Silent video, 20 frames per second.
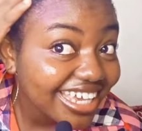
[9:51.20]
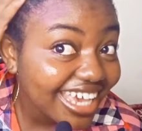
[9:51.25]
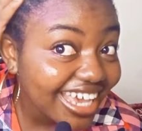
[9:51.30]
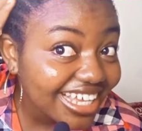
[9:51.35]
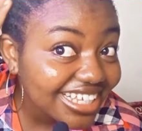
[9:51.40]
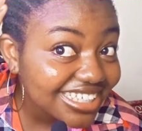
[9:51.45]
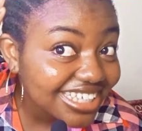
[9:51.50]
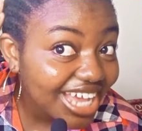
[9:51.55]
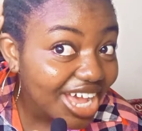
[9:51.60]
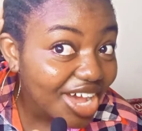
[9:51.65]

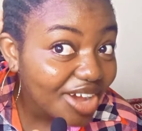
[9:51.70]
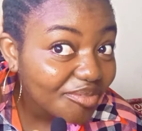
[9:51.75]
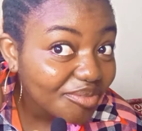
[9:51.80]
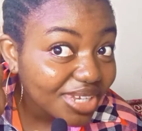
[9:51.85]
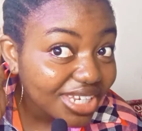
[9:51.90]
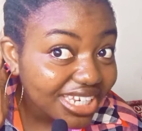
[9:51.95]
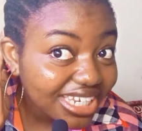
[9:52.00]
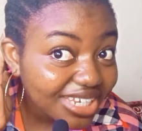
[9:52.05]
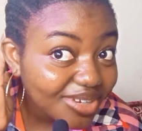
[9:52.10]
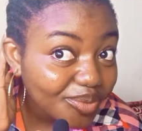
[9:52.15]
guess how
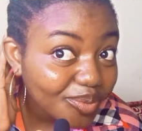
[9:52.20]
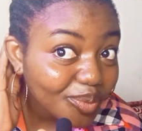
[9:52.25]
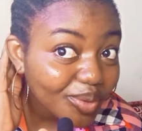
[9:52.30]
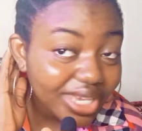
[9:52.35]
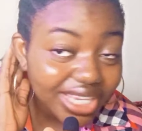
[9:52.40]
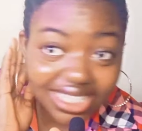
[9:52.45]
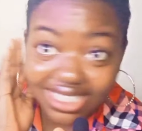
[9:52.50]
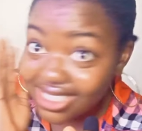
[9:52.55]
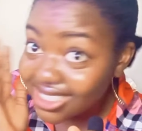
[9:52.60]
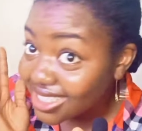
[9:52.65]
many
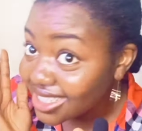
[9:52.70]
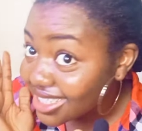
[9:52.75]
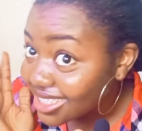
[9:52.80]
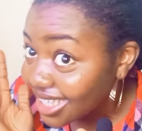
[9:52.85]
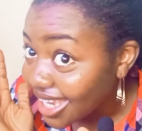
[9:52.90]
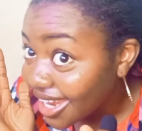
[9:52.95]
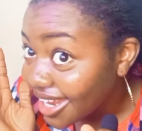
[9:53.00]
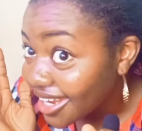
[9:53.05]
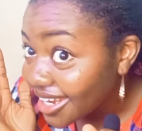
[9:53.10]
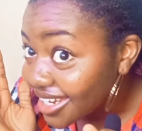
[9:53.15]
weeks
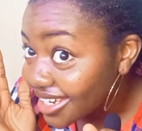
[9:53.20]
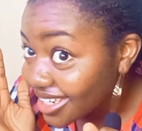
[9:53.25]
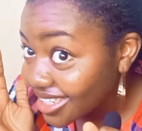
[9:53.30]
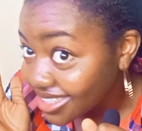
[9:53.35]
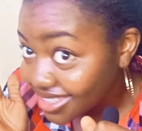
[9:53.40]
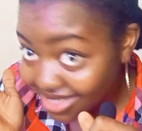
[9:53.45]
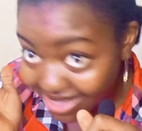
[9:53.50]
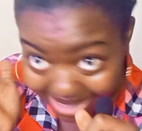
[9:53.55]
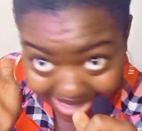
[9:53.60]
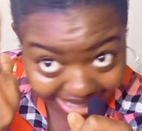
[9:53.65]
this hair
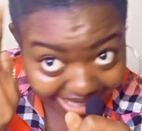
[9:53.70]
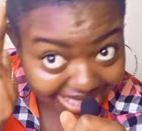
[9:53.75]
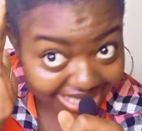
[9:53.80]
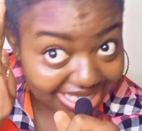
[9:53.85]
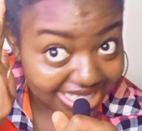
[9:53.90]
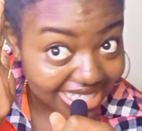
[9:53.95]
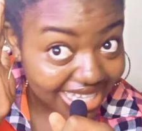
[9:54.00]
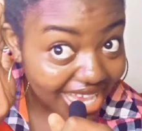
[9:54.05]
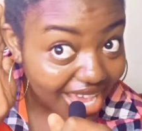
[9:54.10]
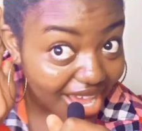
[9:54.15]
is. You
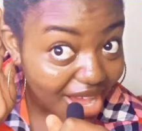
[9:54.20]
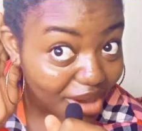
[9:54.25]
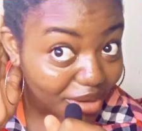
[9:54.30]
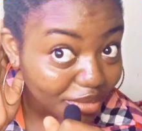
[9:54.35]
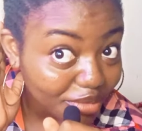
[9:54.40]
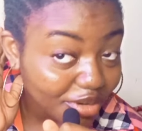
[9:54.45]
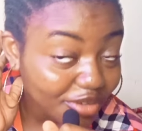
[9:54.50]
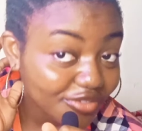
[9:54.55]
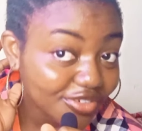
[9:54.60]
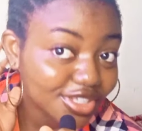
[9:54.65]
can see
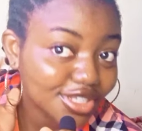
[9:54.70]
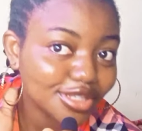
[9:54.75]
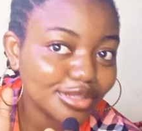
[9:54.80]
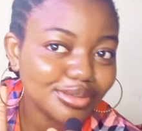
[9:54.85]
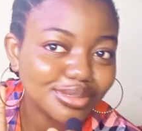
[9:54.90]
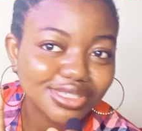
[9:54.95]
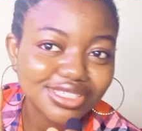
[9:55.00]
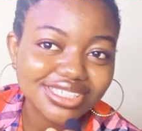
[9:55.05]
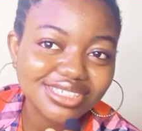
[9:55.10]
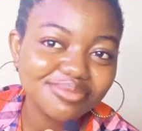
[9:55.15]
how rough it
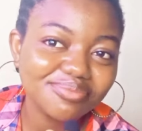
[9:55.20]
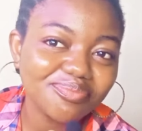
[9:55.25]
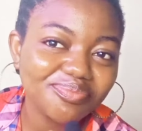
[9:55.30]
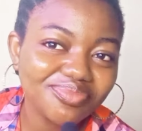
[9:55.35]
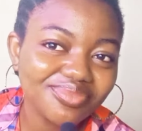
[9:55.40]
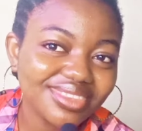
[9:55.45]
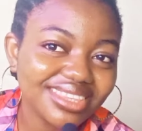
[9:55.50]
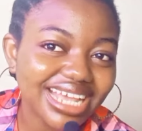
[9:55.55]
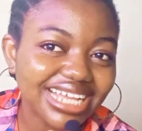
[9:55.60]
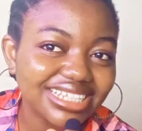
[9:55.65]
looks.
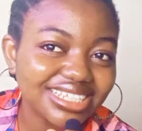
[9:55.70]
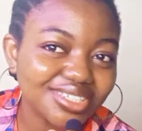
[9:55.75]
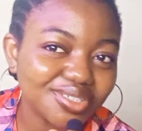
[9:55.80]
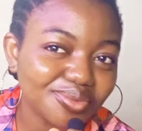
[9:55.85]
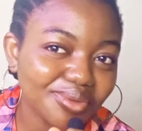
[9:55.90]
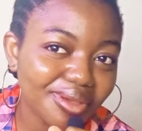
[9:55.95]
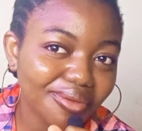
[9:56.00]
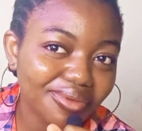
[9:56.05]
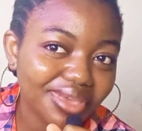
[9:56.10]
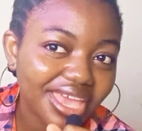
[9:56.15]
That
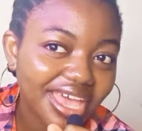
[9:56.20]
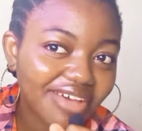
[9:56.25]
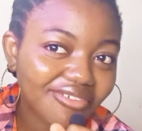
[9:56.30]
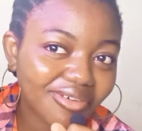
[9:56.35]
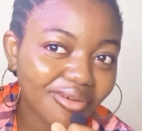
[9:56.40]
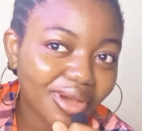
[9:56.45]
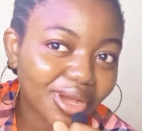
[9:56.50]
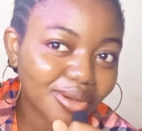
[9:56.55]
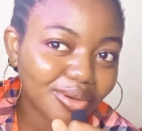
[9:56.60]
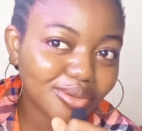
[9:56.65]
is why we
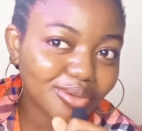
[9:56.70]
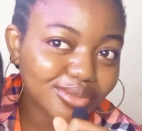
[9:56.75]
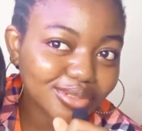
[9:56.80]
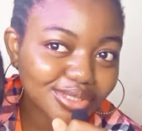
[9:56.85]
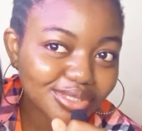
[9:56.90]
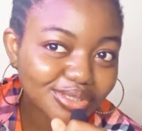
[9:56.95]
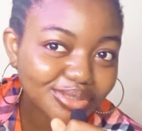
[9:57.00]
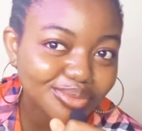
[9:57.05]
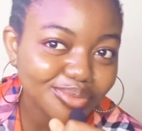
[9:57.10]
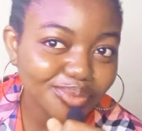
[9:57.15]
have our
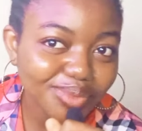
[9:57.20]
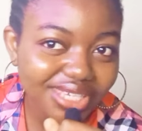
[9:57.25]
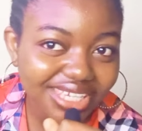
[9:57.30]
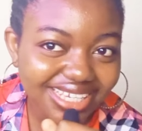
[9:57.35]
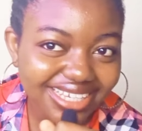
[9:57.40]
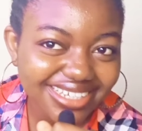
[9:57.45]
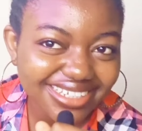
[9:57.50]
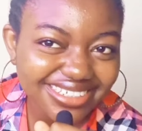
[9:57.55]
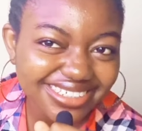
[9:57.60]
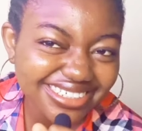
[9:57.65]
go-to
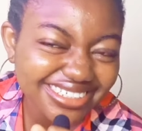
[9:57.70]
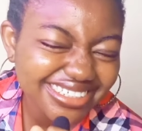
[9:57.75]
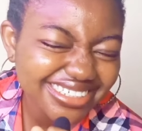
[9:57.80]
wig.